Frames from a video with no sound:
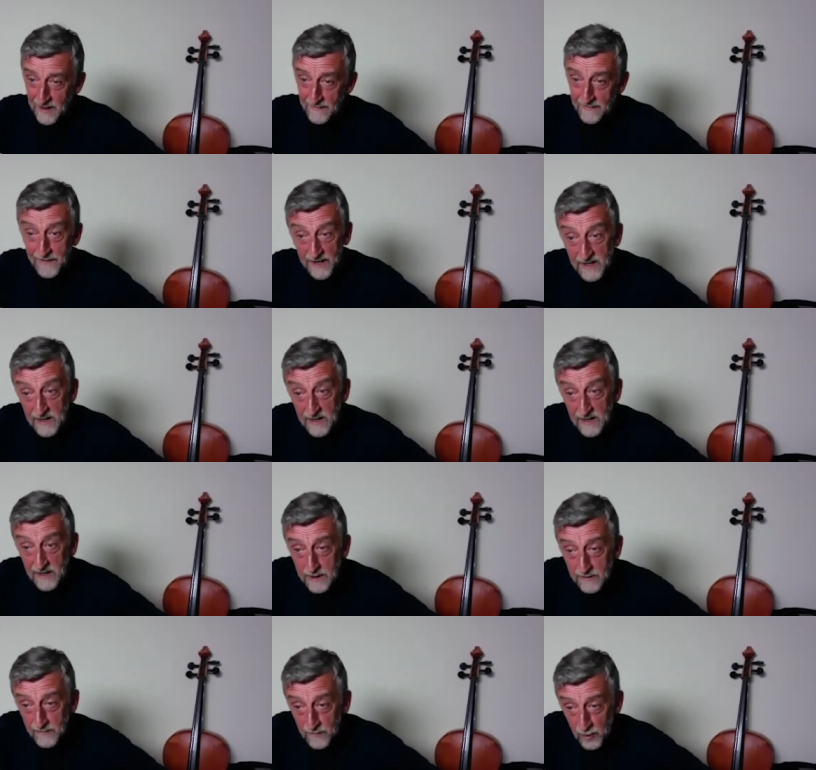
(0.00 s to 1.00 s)
fun
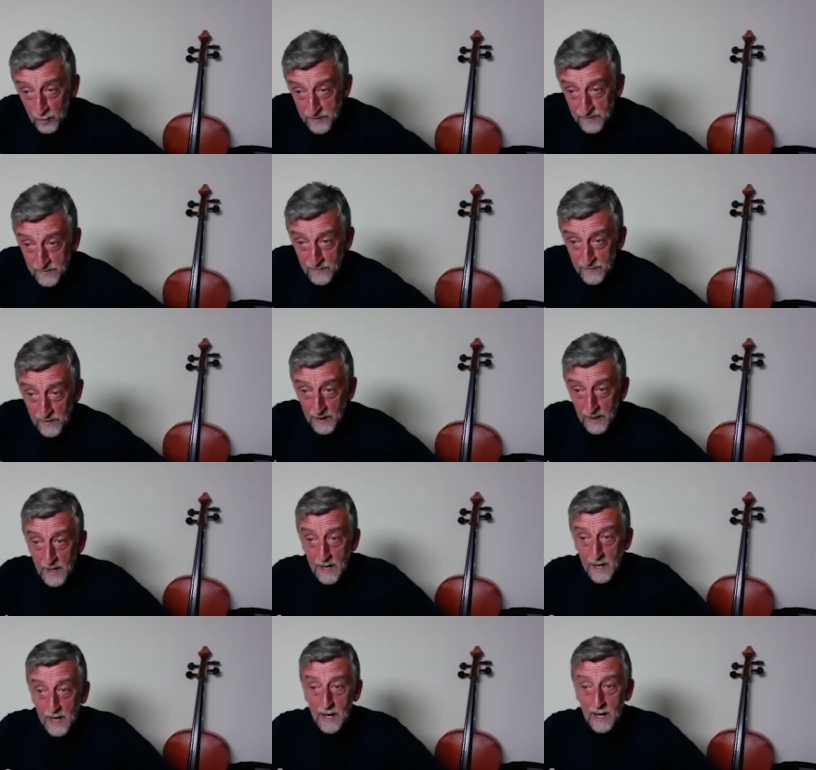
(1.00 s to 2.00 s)
and informative.
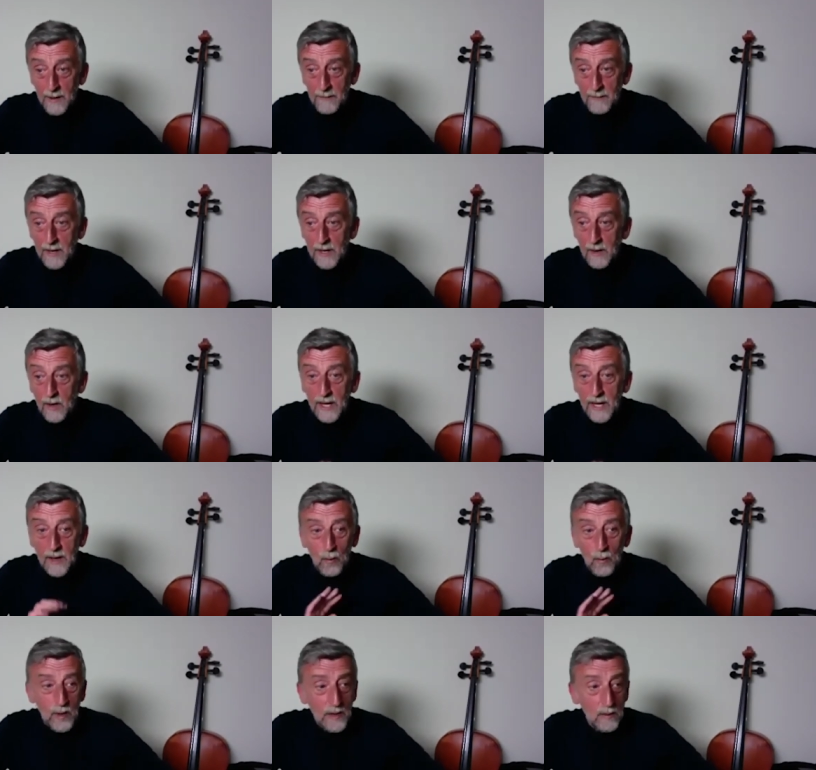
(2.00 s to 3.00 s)
Um,
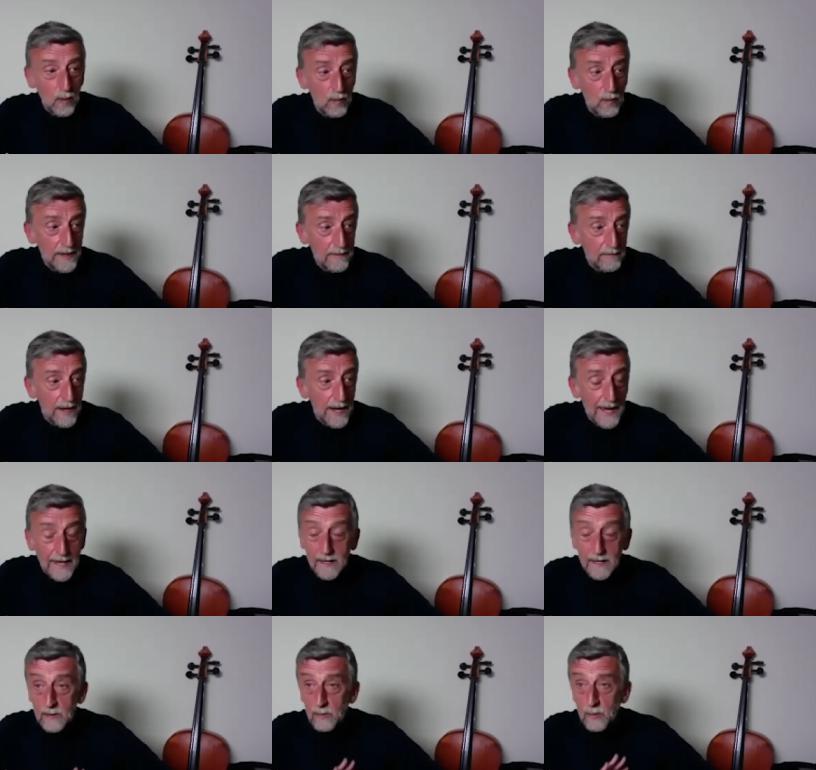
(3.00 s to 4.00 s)
we will be
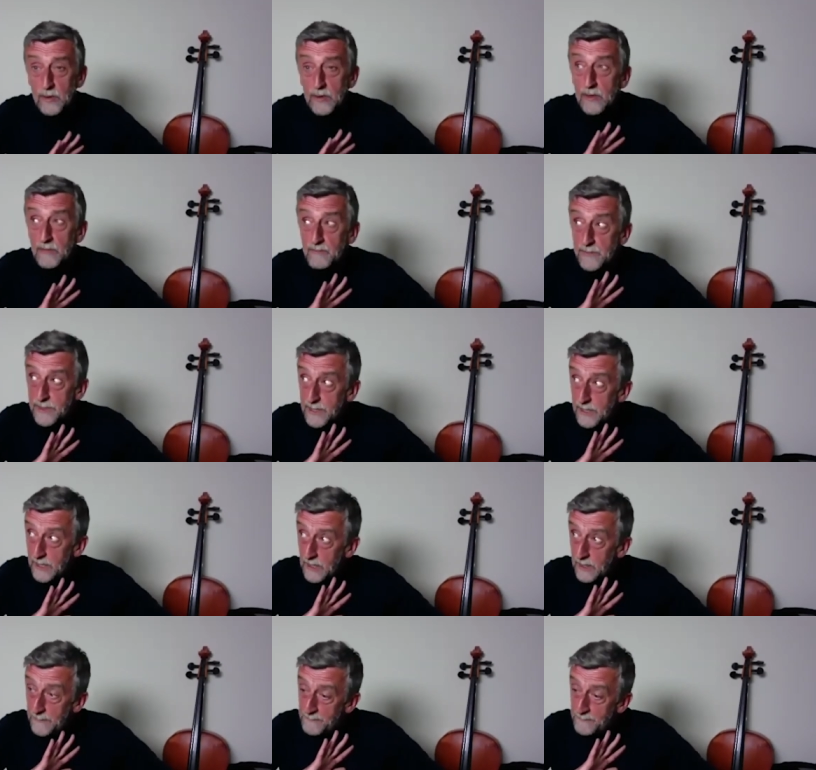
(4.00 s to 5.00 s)
back. The
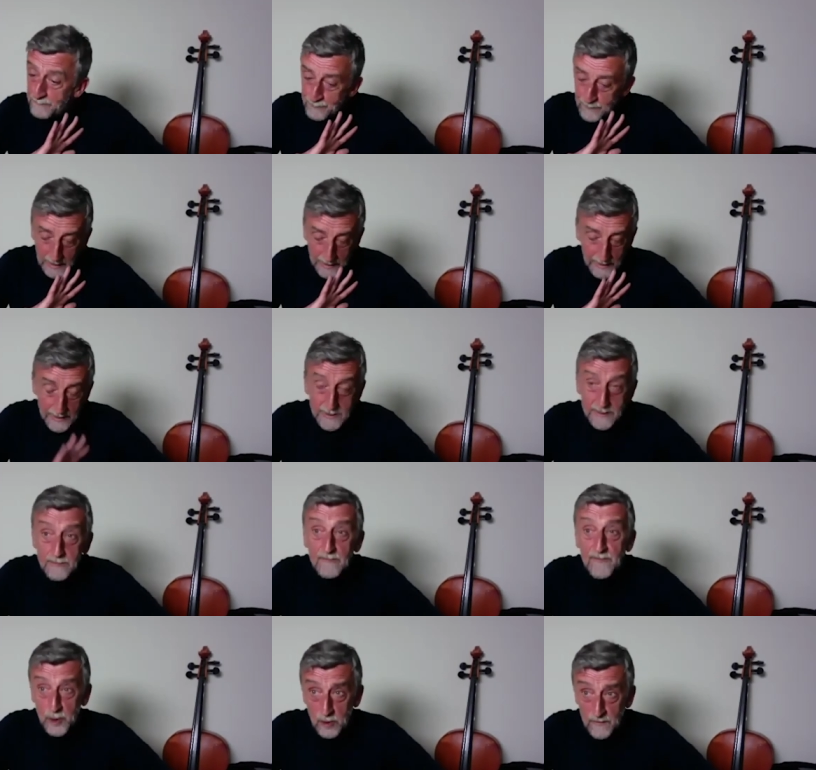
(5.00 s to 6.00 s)
the
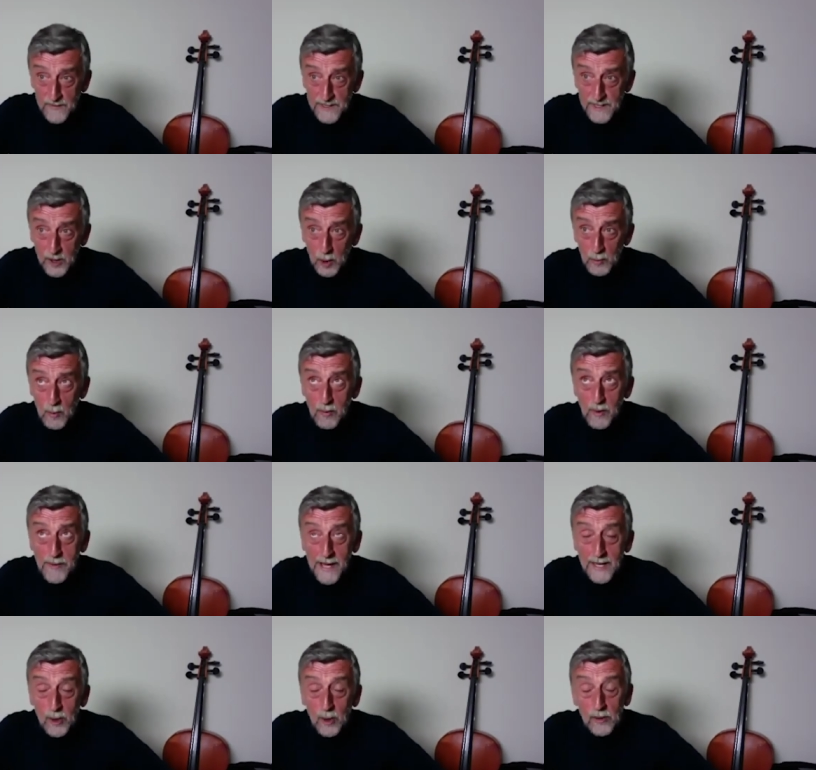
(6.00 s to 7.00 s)
photography salon will be
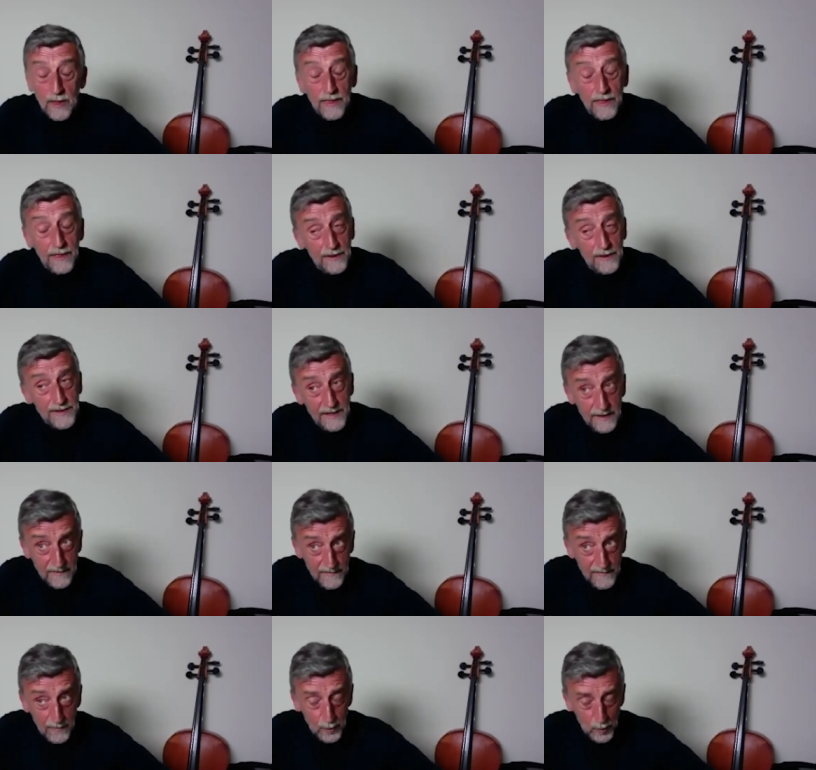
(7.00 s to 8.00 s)
back on the 30th of
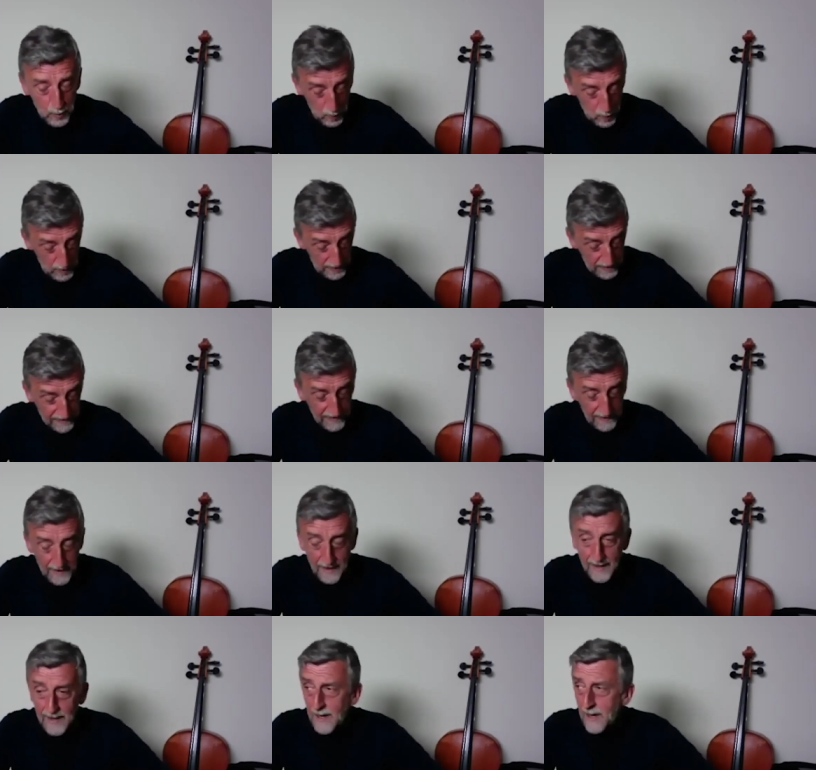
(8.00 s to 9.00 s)
April with
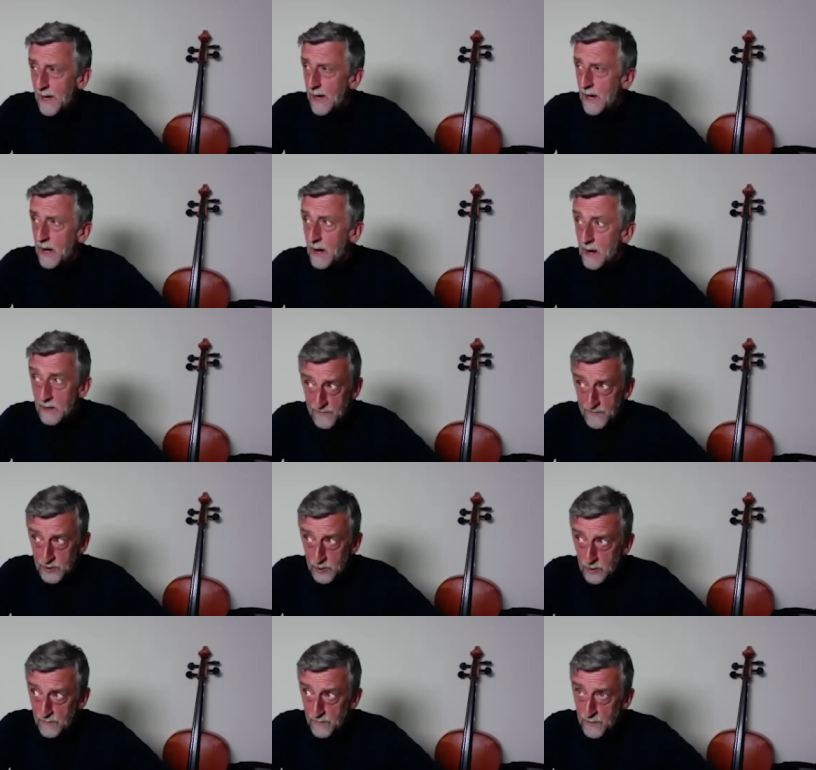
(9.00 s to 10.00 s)
art
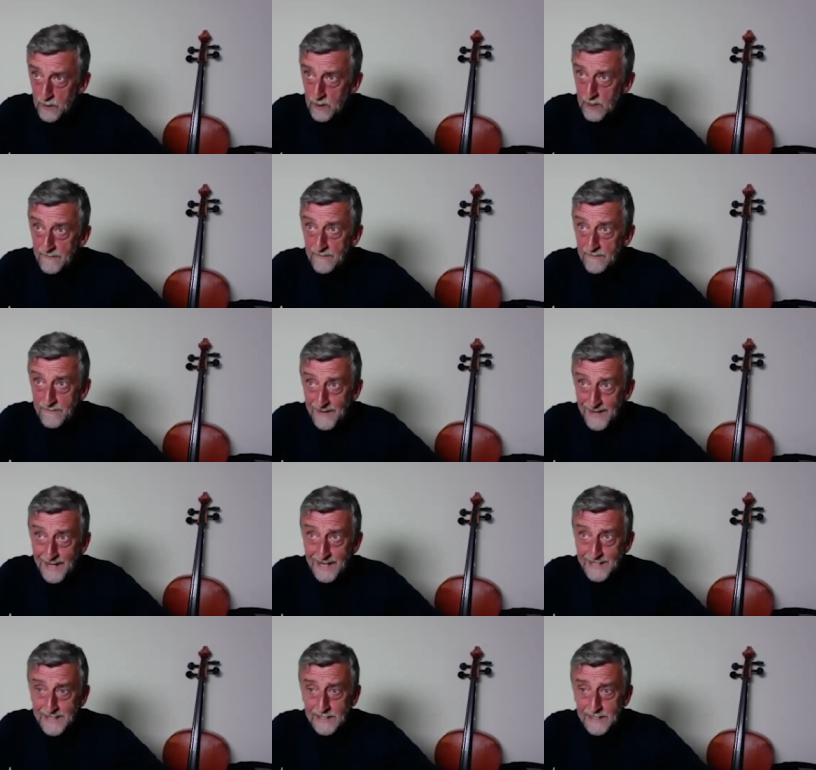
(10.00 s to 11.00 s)
photographer and very
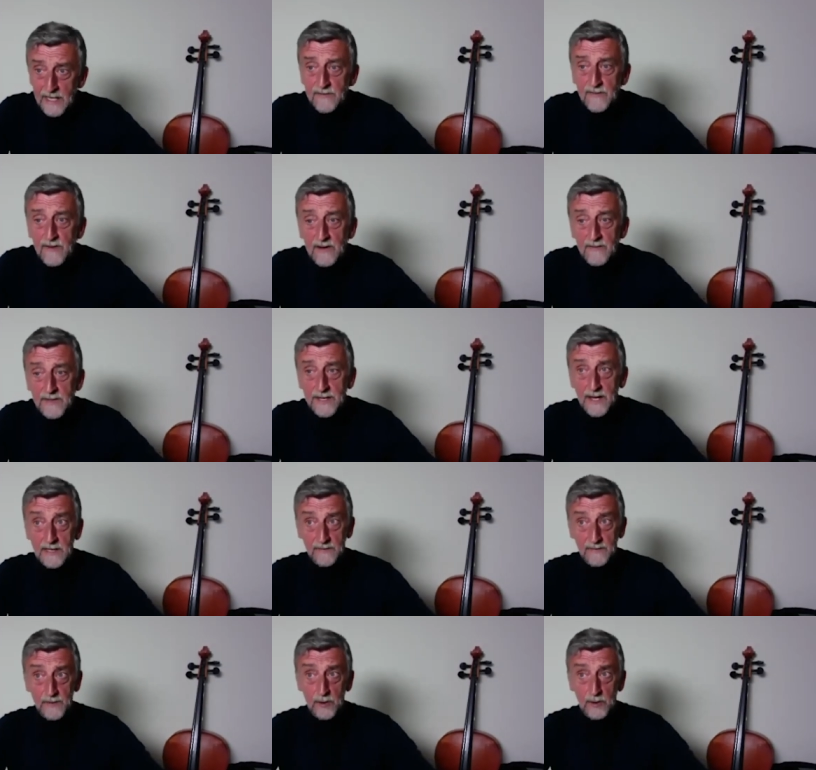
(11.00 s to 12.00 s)
successful advertising
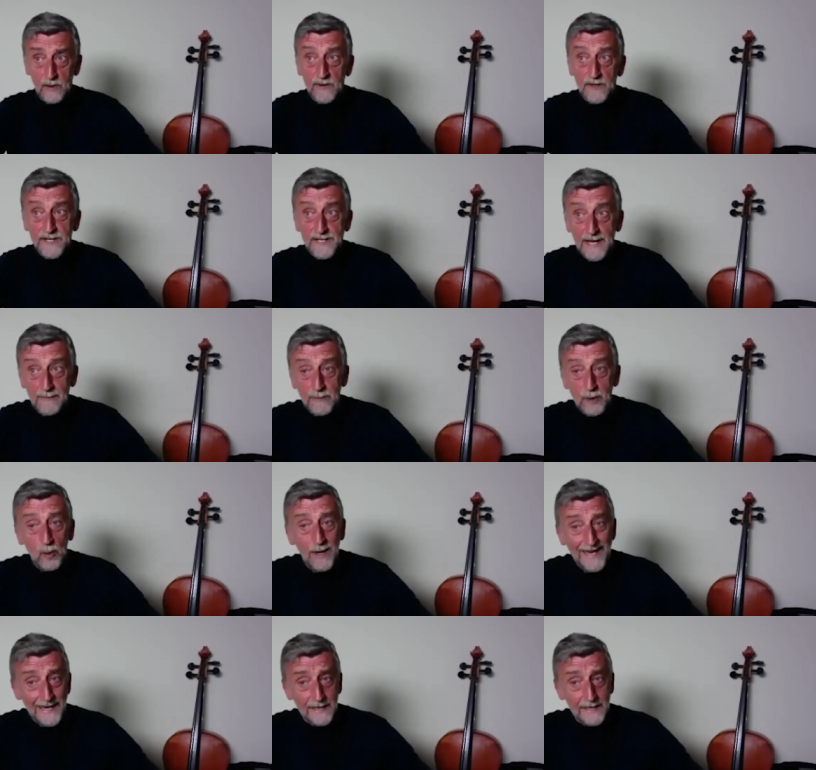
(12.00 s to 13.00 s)
photographer Samuel
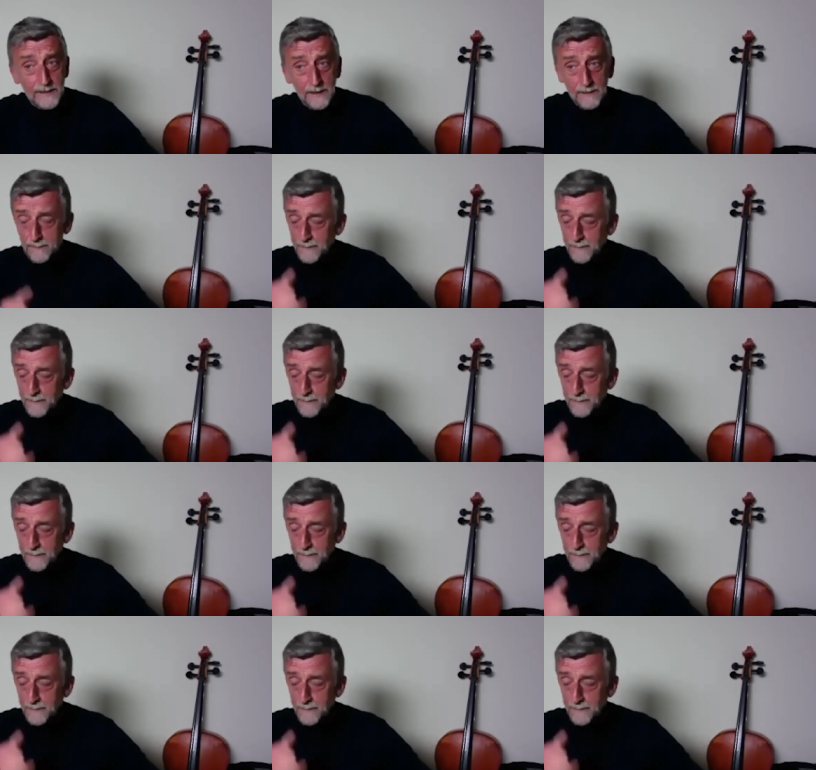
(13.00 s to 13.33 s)
Hicks.